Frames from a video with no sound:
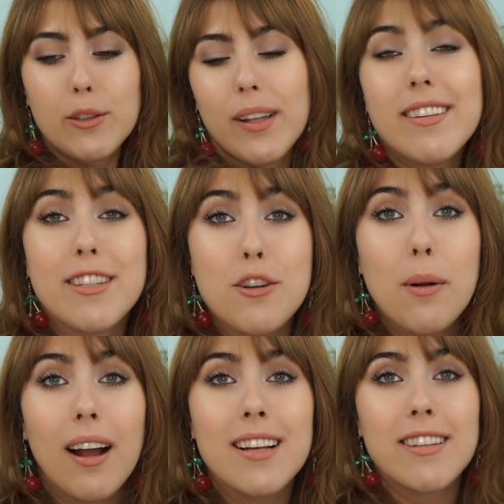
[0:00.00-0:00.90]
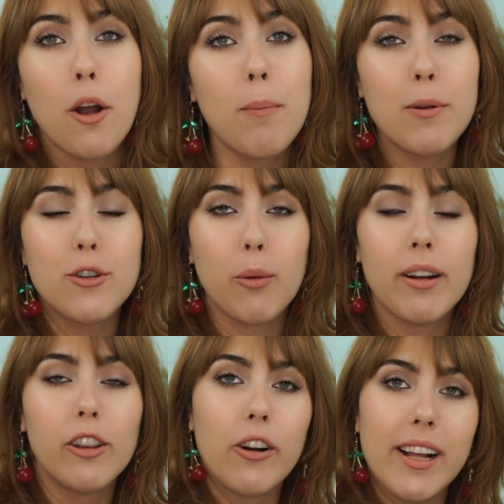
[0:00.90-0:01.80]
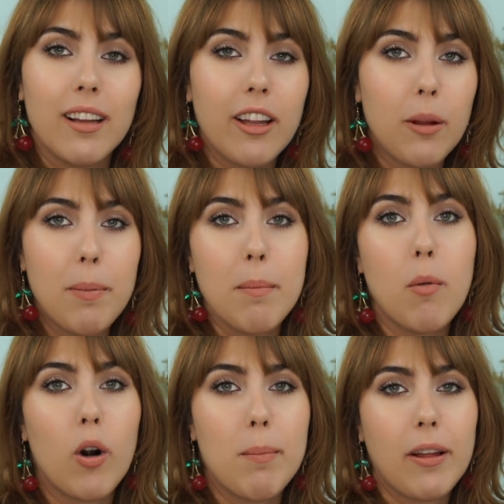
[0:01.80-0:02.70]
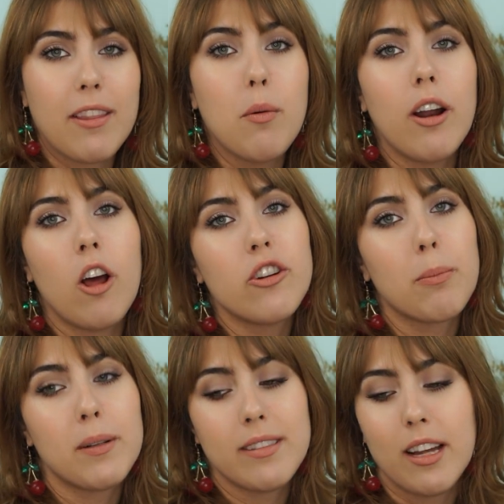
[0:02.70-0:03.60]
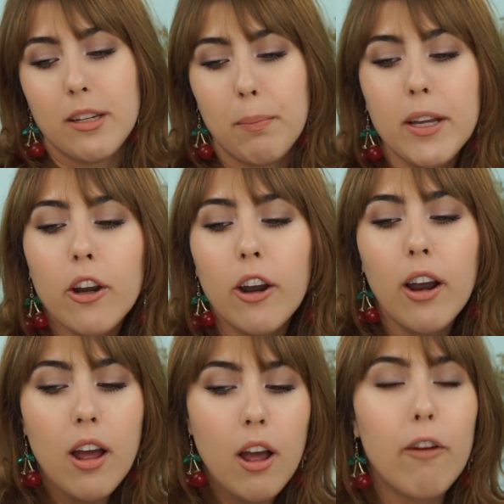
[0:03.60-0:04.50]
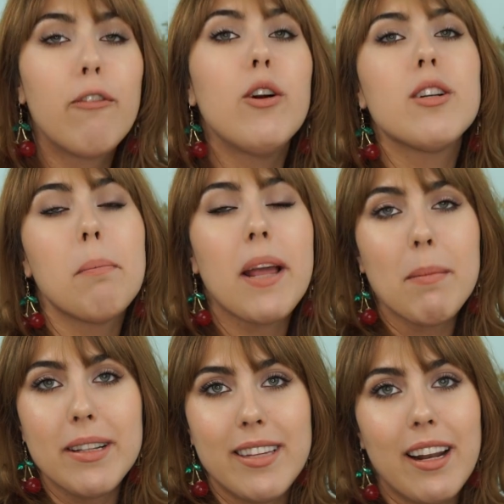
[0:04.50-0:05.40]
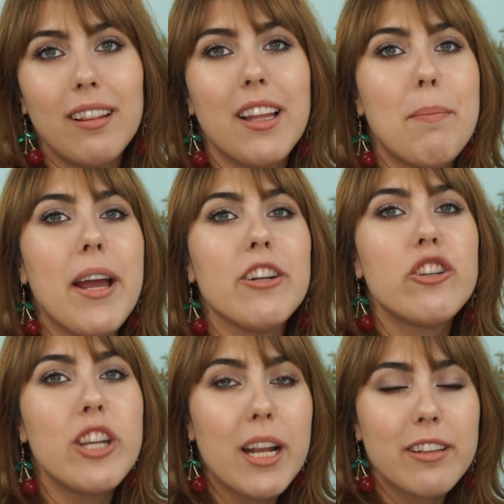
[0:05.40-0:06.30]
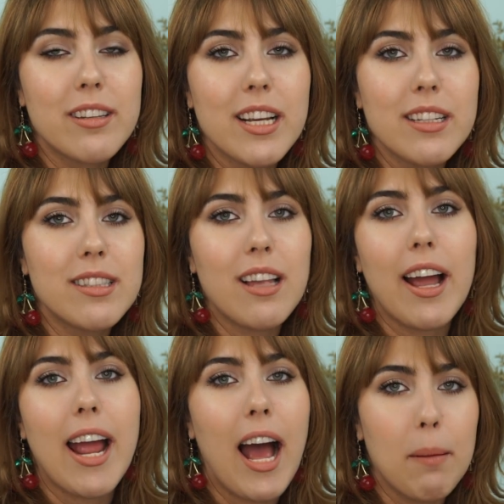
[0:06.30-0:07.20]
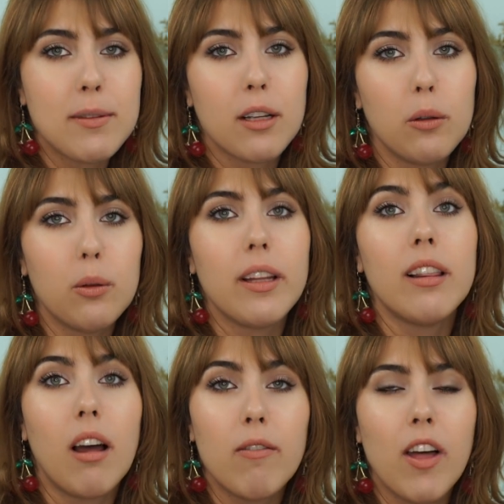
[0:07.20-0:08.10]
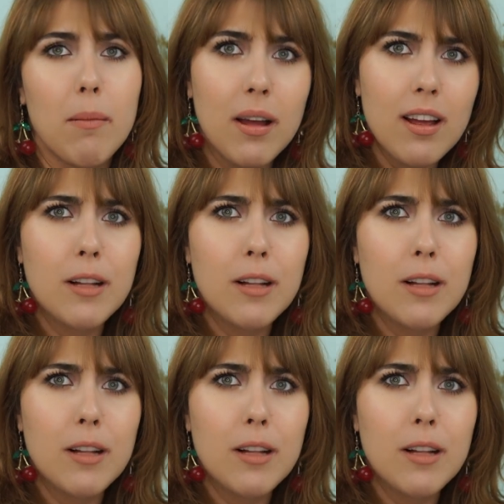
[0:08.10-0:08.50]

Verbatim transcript: So that is it, you guys. I hope you enjoyed learning a little bit more about the 100% Pure Fruit Pigmented Lip and Cheek Tints. I absolutely love them